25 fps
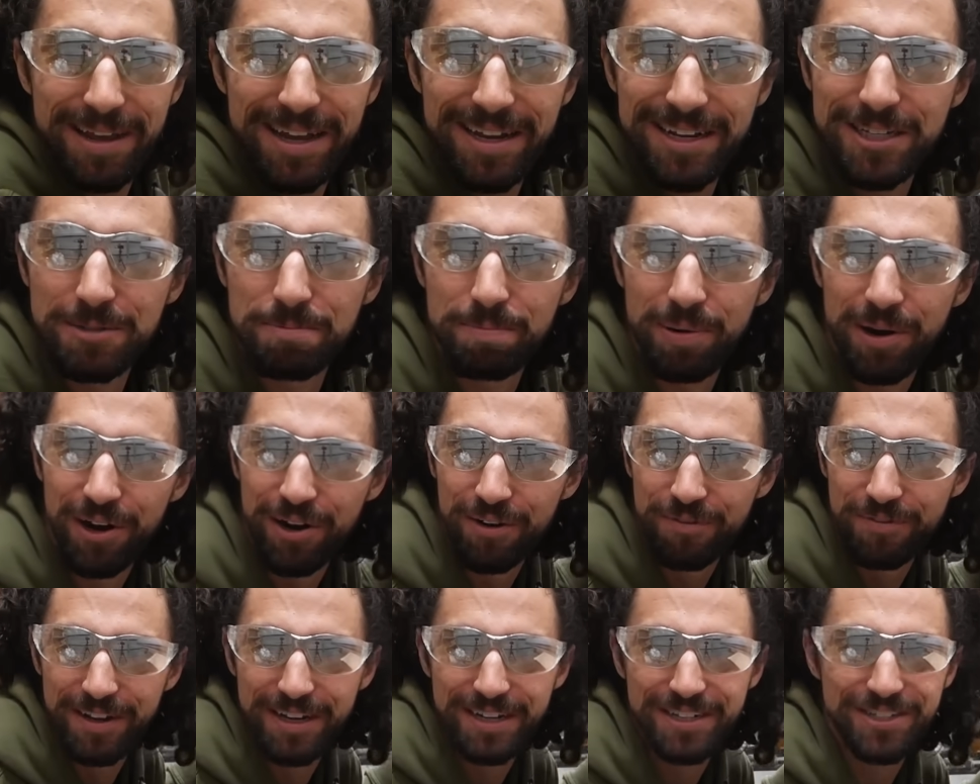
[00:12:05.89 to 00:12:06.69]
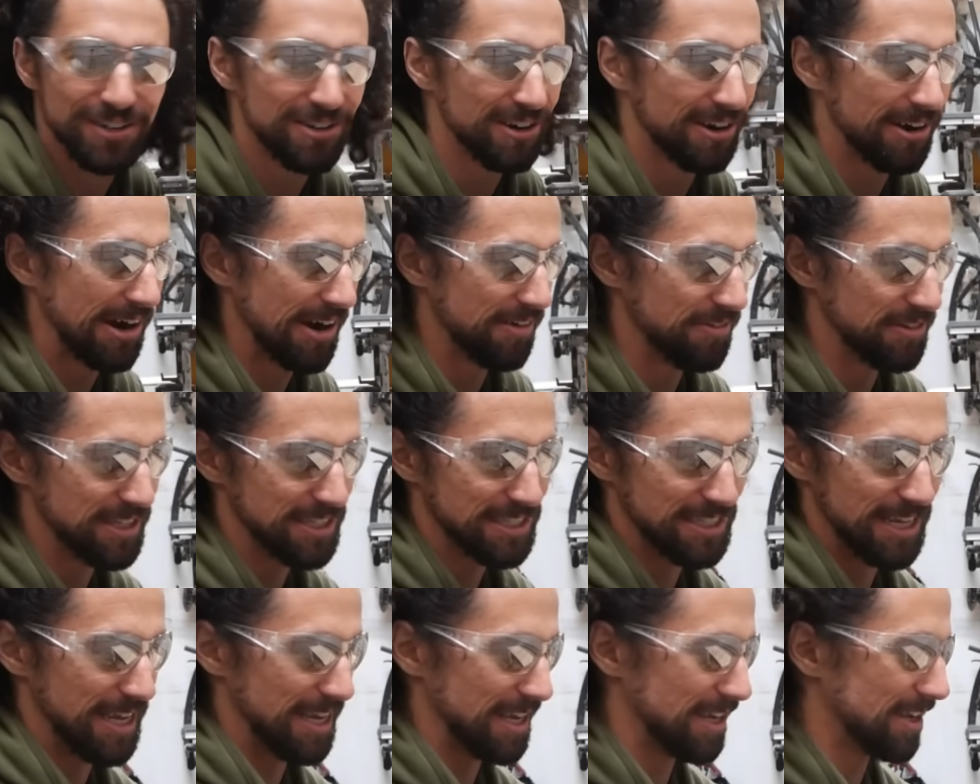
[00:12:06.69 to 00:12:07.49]
makes perfect, or however the
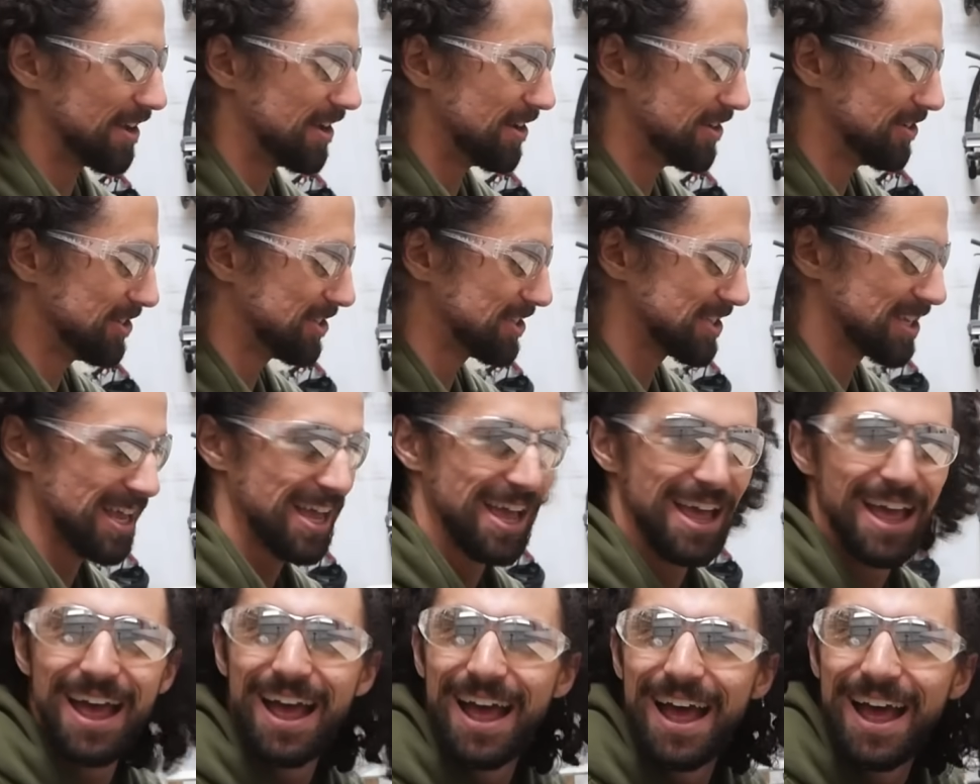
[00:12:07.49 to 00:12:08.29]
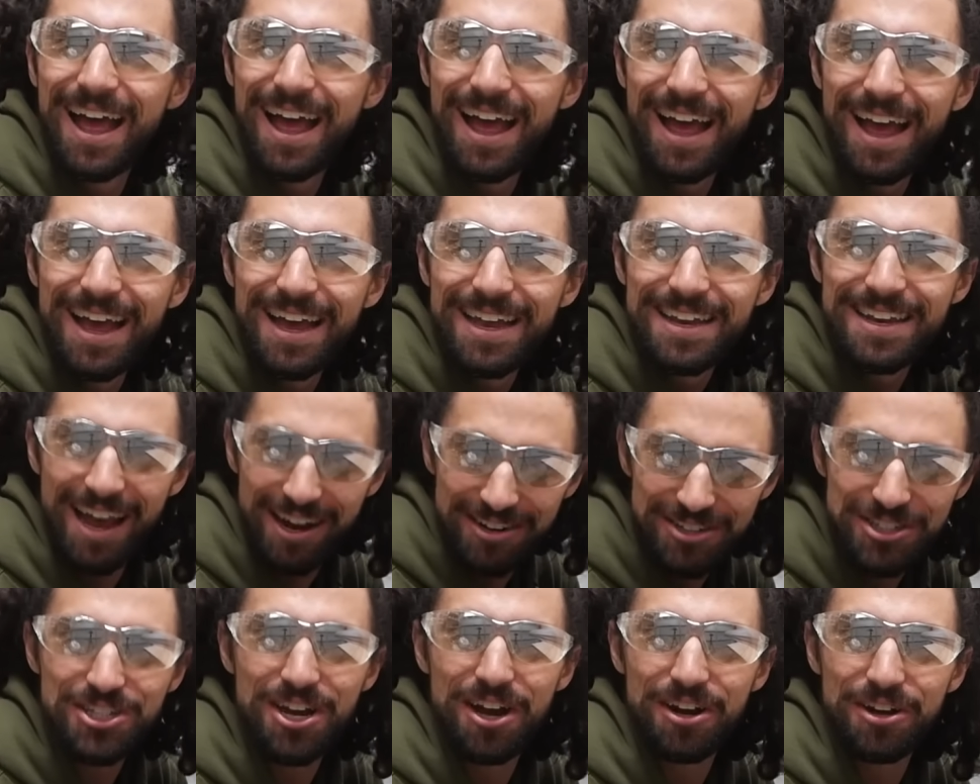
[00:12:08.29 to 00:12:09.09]
saying goes. Now
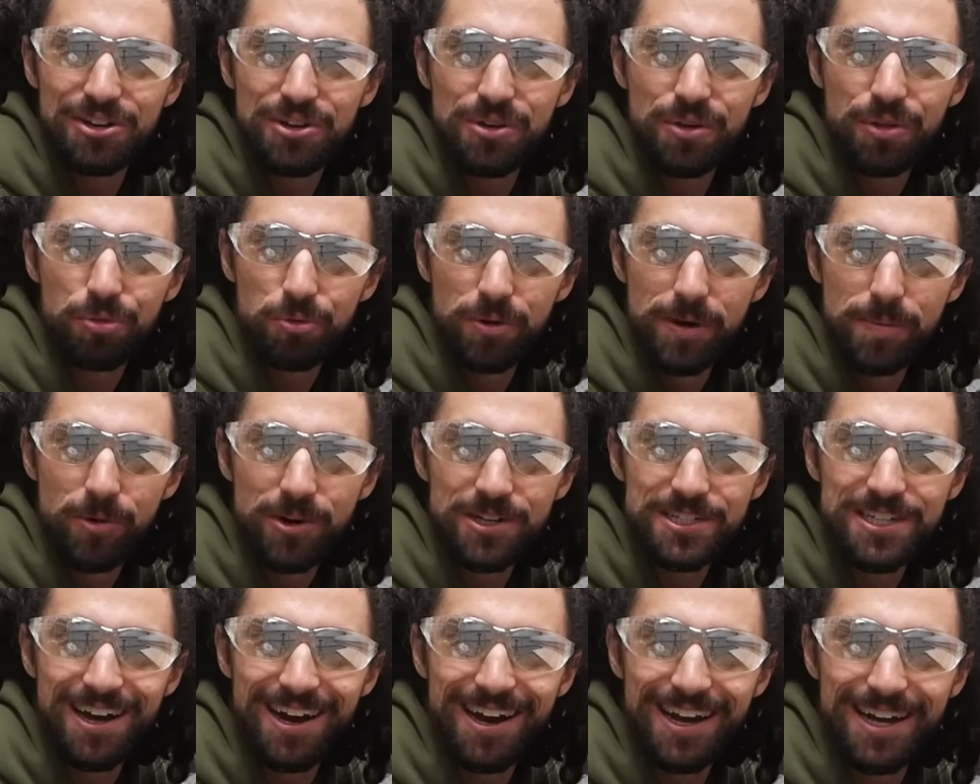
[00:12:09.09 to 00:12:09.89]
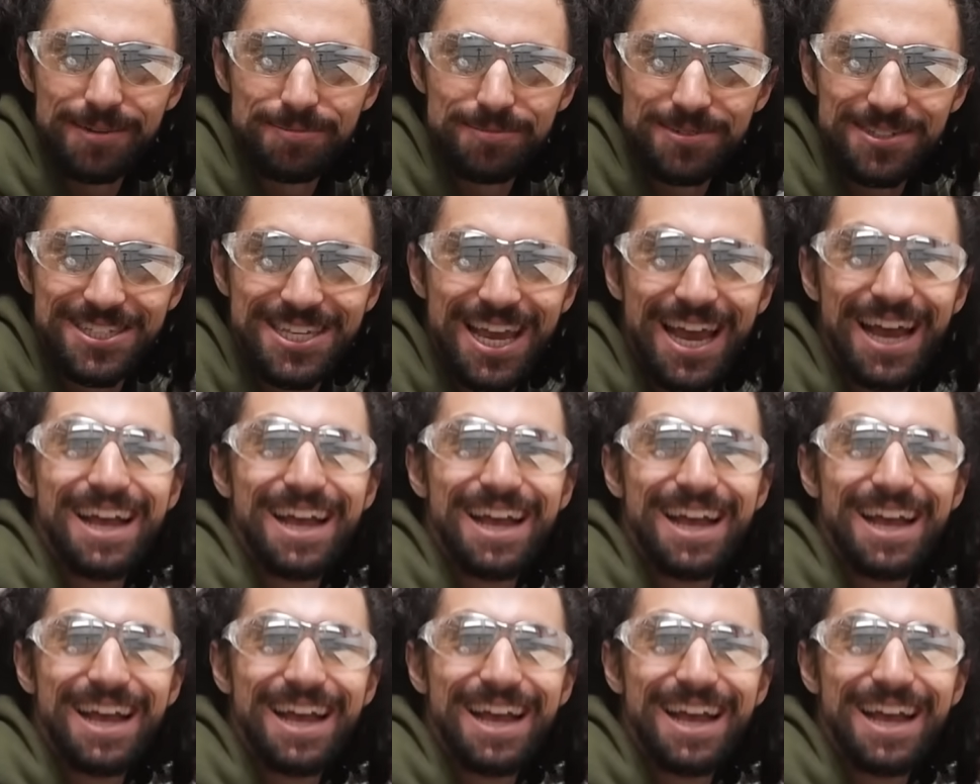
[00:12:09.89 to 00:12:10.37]
I just gotta do it three more times.